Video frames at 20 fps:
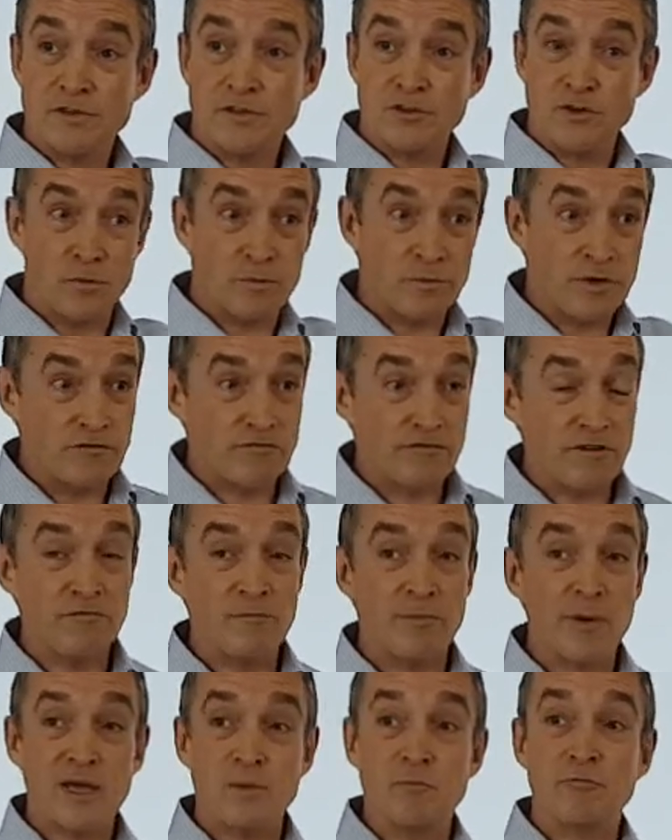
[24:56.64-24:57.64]
It's not been
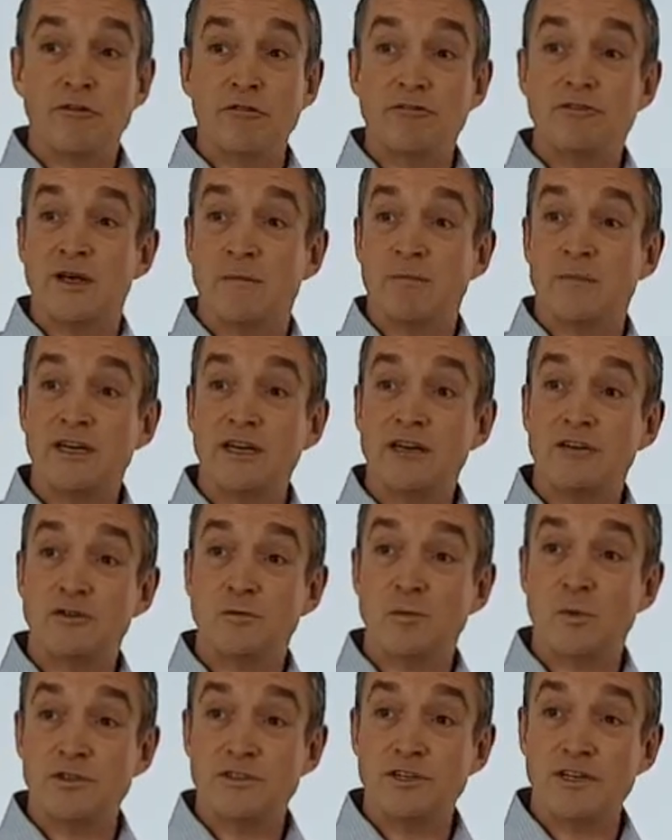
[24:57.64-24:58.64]
driven by project
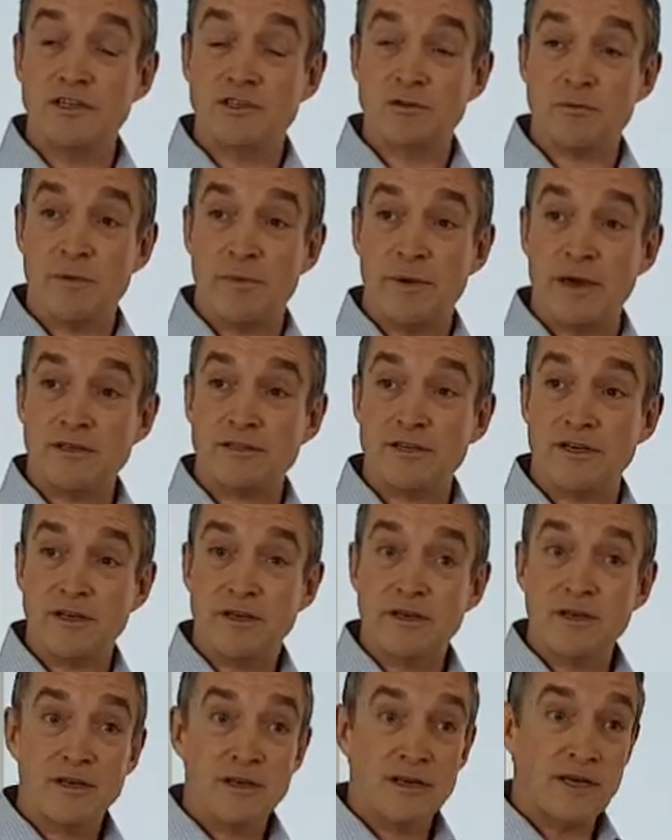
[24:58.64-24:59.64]
managers wanting to be better.